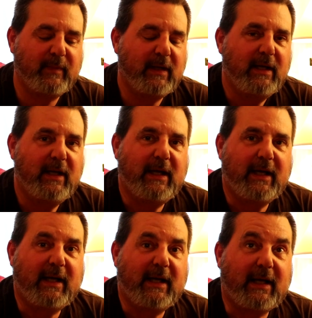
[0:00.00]

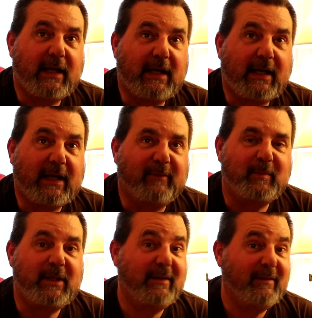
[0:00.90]
Me, me, me.
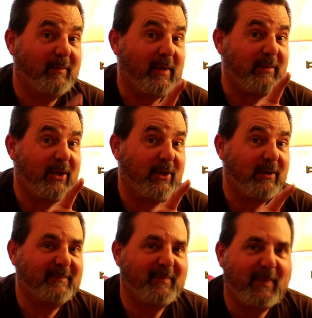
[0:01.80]
me maybe her.